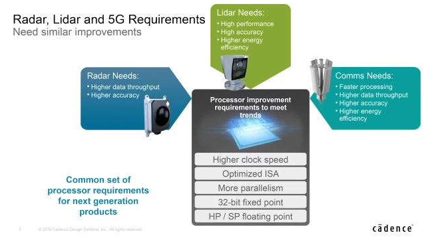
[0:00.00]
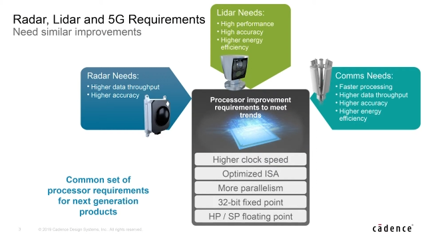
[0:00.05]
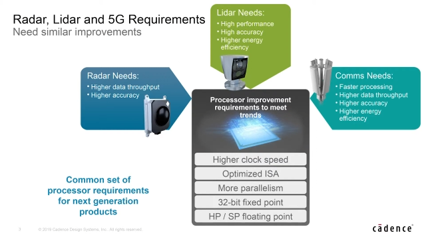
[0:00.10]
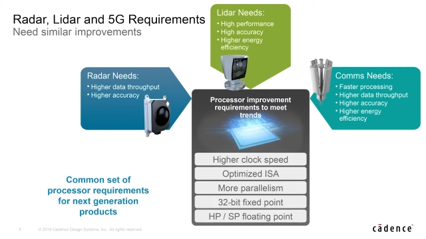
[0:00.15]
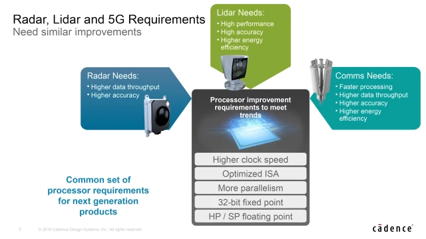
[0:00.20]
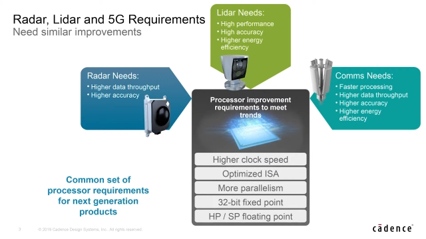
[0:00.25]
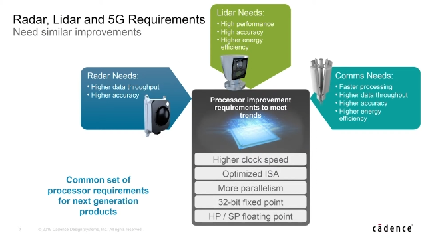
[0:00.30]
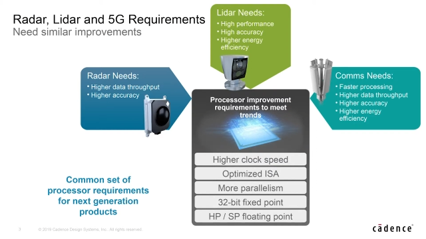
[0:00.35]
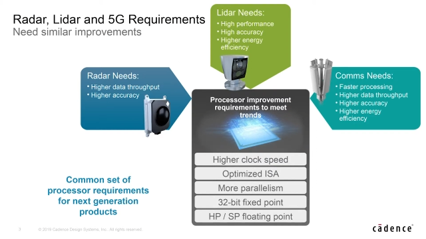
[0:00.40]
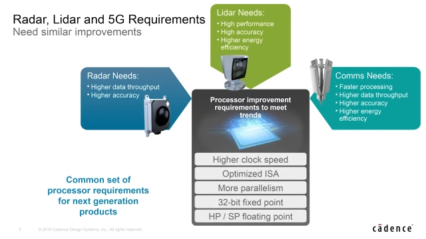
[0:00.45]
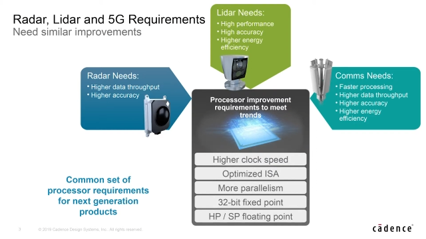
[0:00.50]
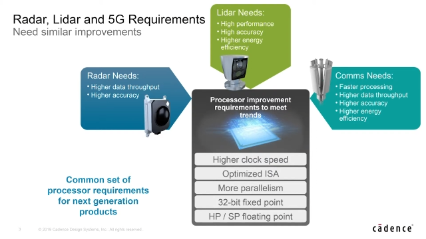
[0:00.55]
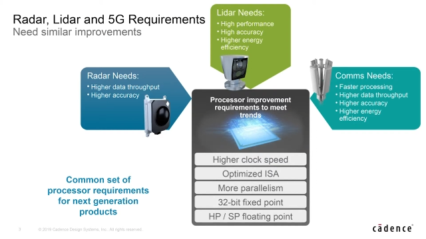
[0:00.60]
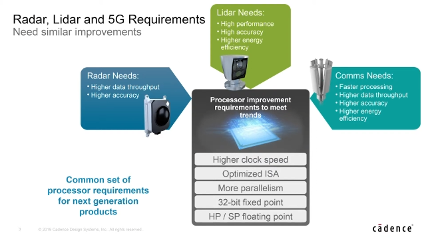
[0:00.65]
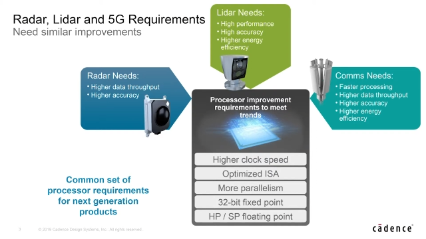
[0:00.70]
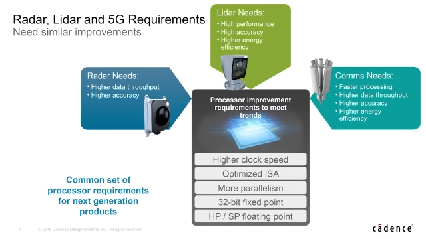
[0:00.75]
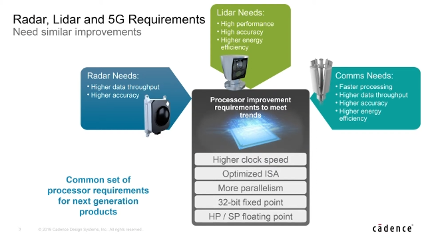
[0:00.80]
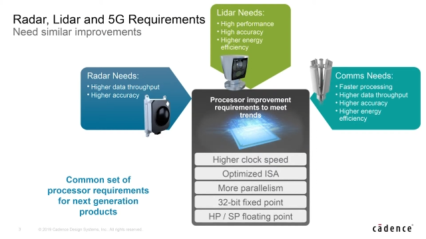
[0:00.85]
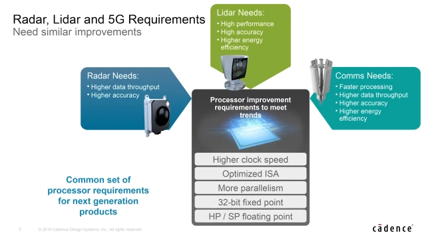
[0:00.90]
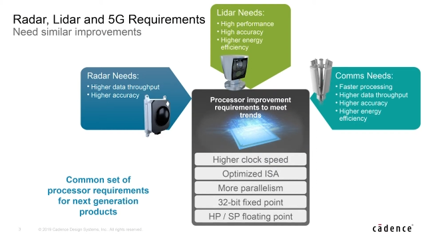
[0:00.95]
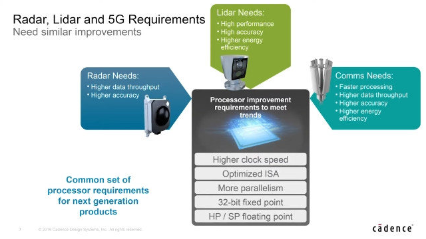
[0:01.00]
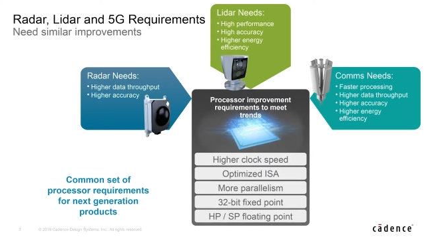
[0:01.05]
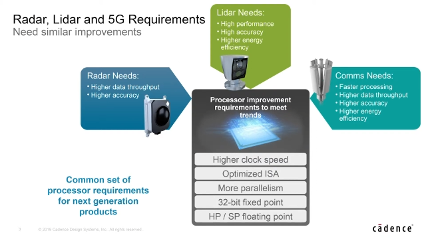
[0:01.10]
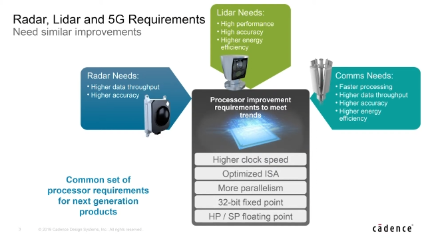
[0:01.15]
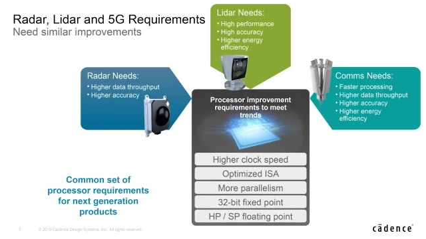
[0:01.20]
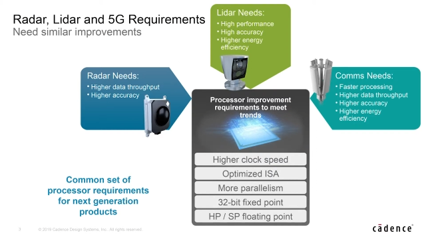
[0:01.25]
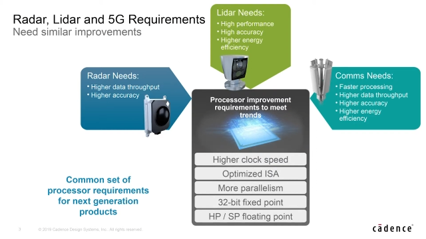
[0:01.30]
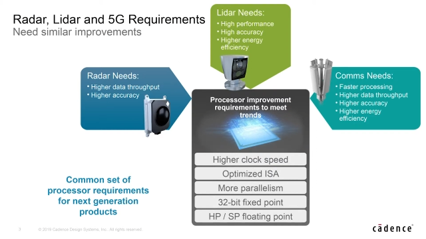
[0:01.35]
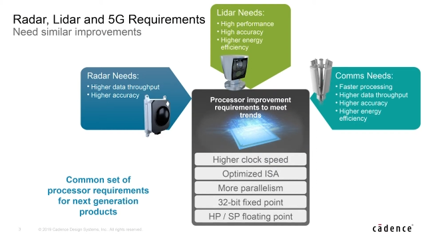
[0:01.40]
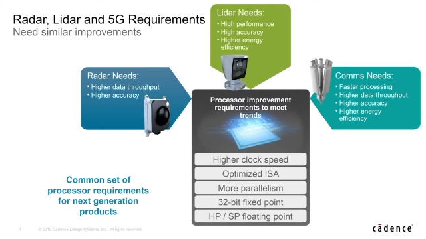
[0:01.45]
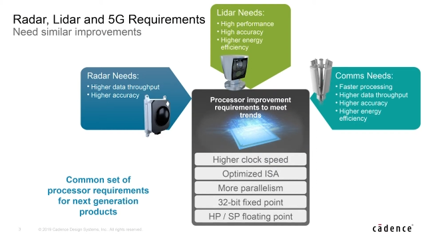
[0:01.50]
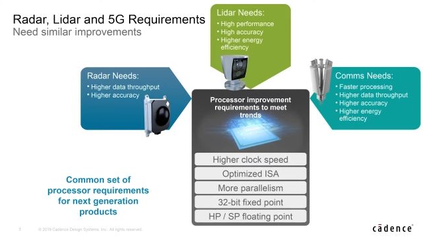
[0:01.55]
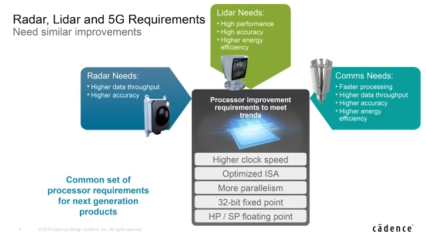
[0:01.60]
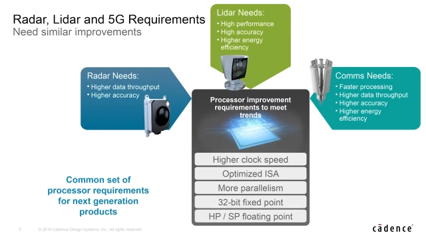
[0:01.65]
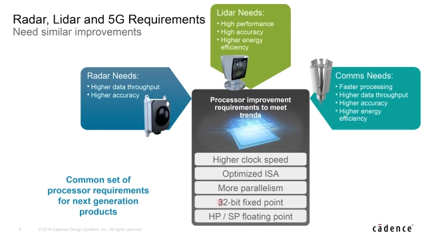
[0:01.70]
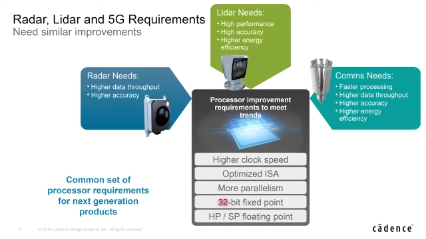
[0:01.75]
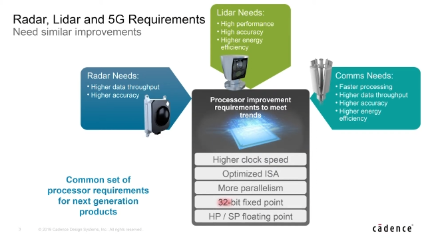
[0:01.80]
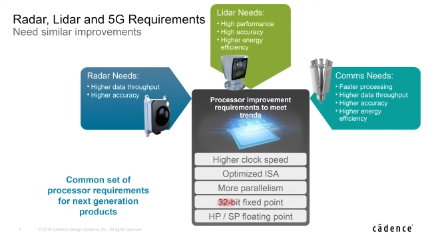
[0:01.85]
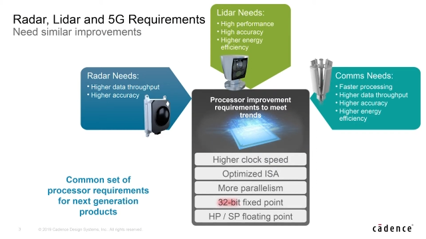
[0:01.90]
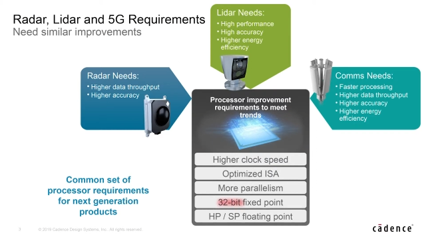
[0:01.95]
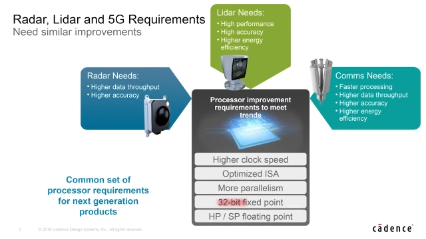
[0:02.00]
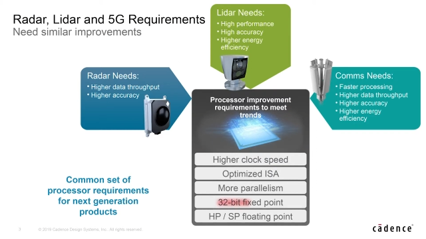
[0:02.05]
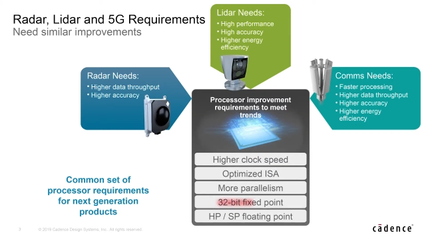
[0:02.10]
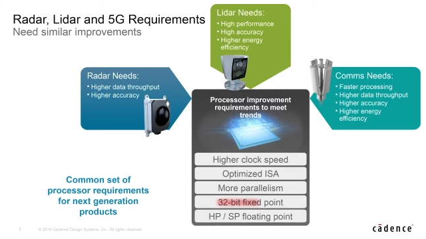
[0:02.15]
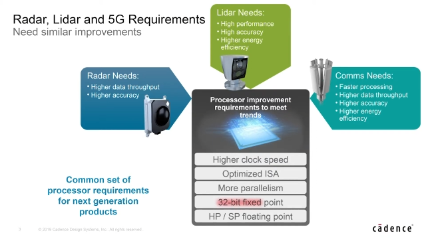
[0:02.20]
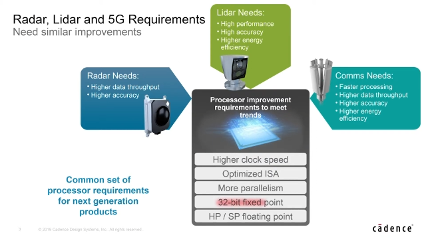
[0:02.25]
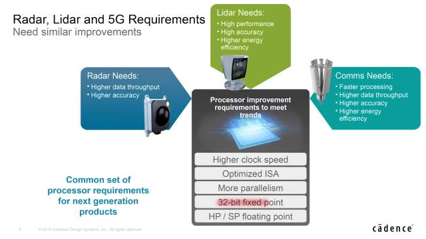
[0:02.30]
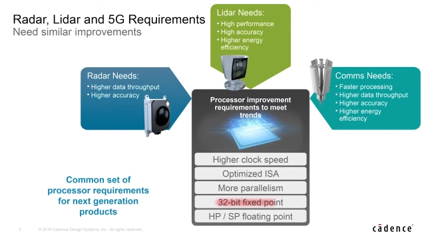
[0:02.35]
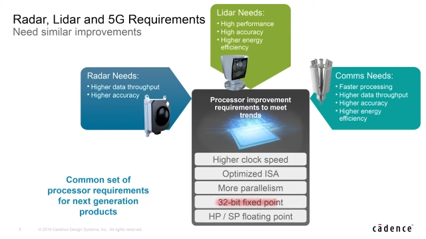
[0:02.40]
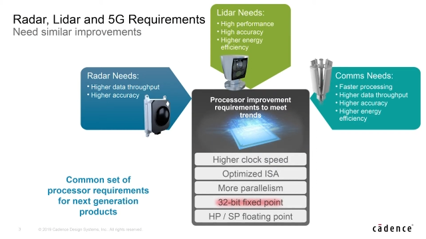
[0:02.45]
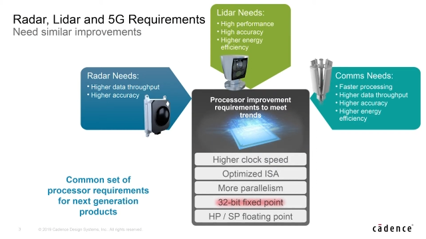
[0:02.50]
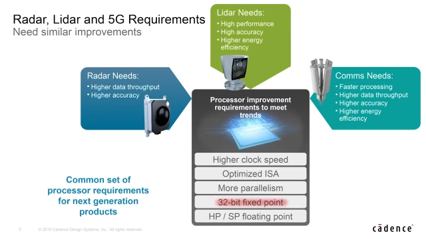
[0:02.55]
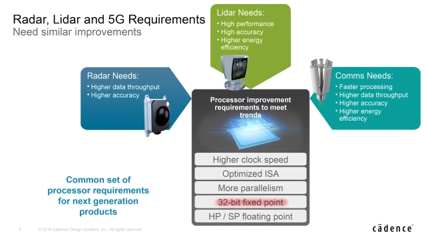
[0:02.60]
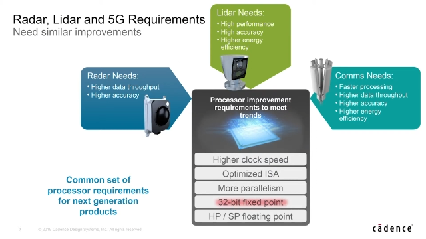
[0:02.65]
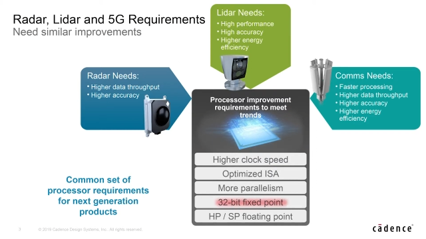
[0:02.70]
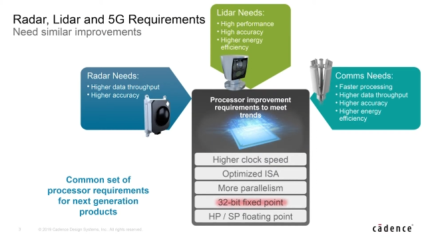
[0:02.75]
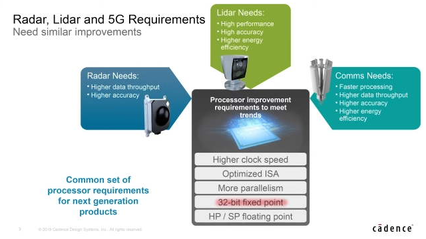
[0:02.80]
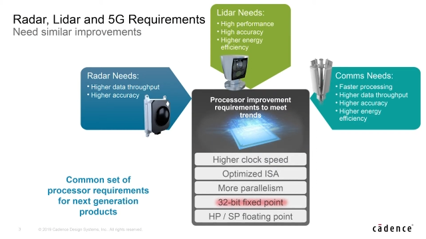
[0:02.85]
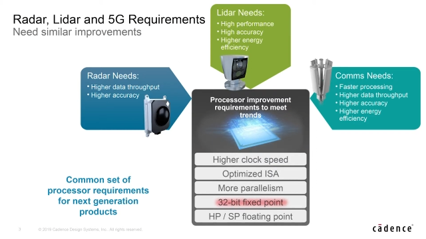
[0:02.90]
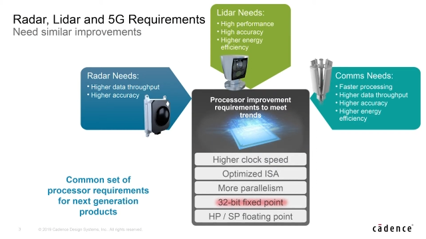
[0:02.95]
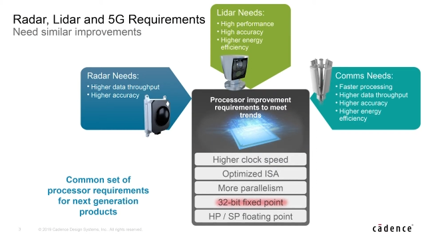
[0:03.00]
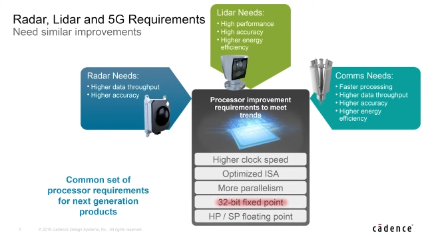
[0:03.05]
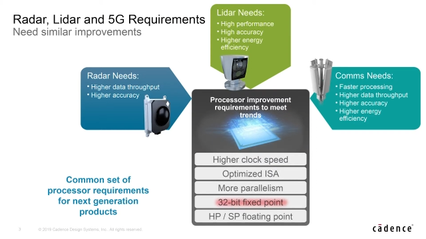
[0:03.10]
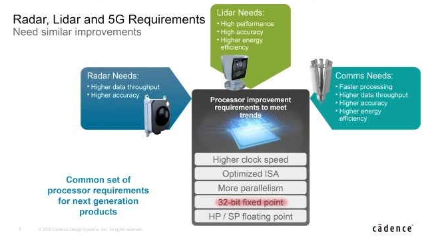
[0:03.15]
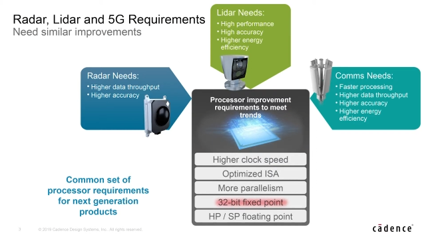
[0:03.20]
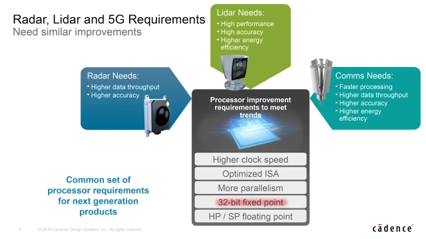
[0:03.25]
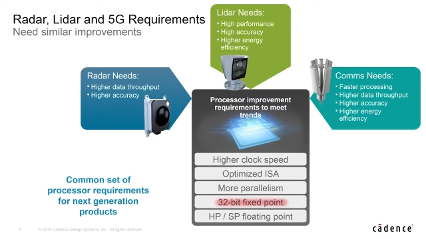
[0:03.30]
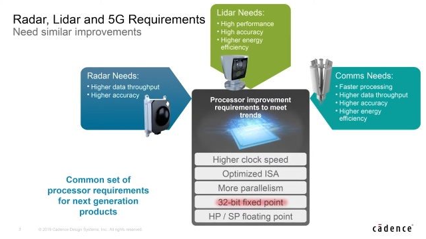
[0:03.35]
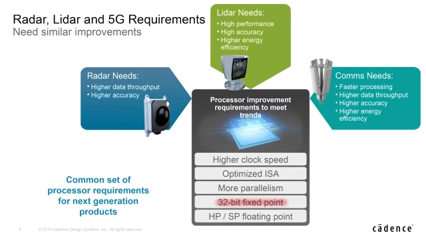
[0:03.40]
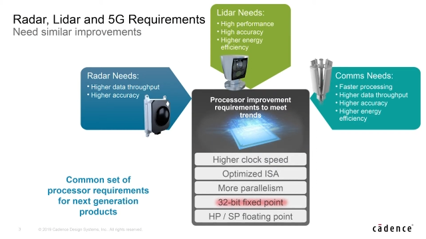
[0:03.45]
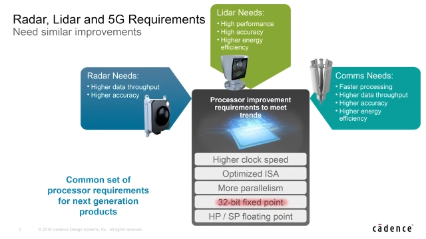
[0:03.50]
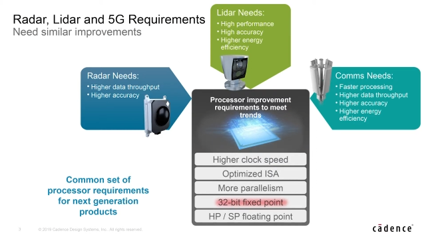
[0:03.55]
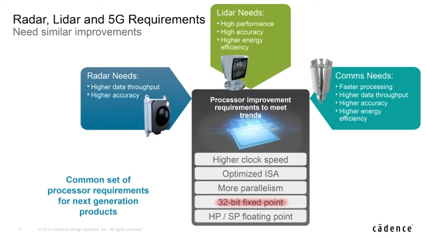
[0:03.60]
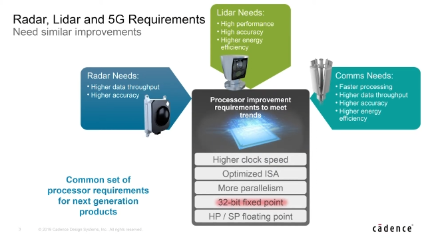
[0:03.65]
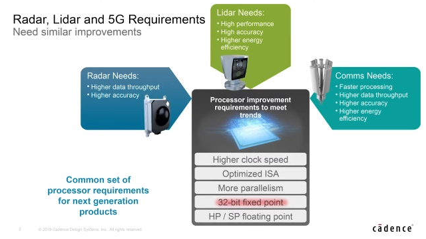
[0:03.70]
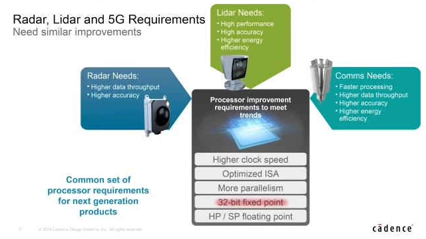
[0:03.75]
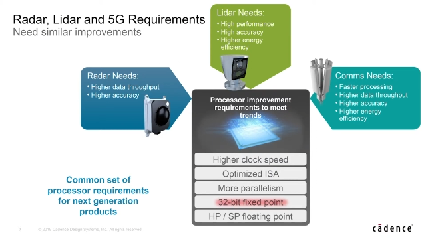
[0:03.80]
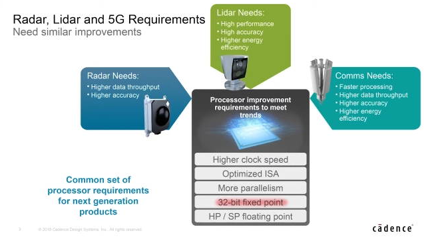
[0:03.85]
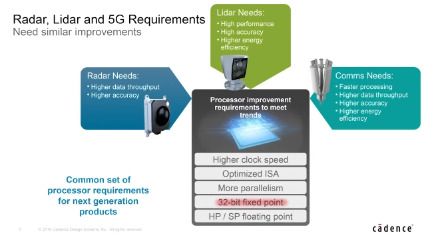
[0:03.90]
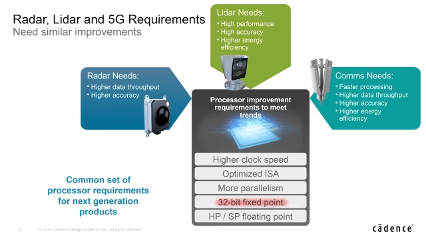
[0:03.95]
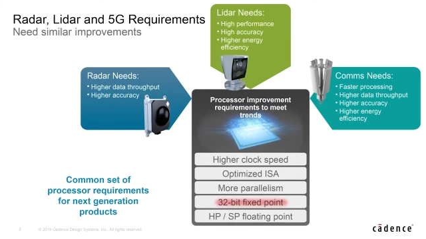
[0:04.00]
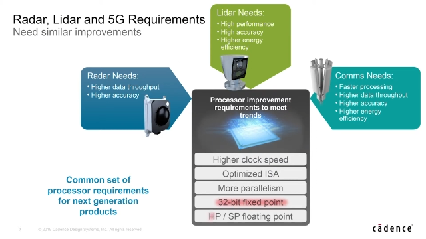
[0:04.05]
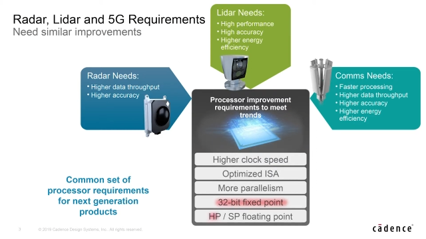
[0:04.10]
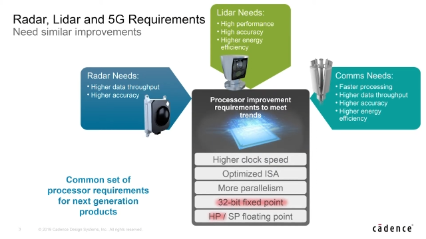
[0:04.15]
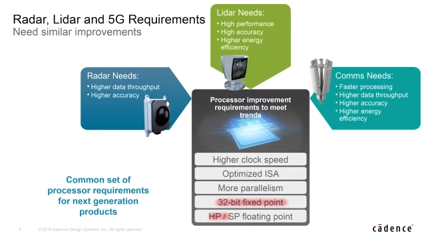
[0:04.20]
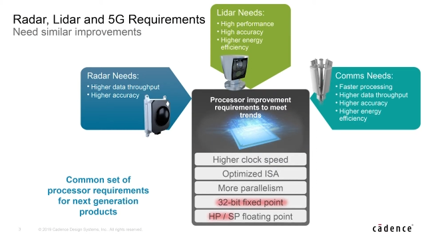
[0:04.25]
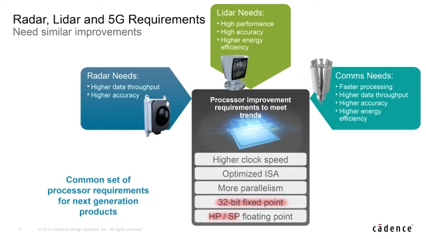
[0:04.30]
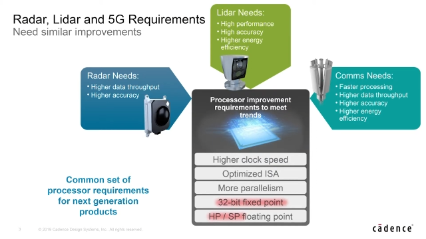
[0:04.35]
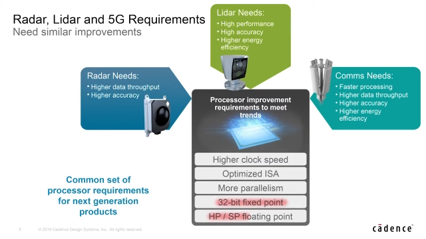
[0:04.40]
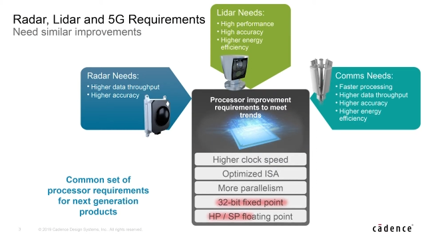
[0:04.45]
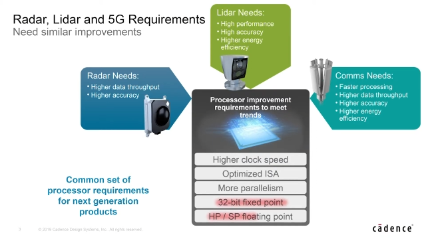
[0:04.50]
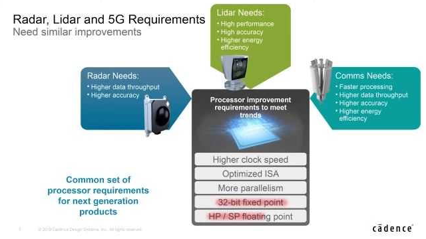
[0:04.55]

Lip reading: No face is visible, so there are no lips to read.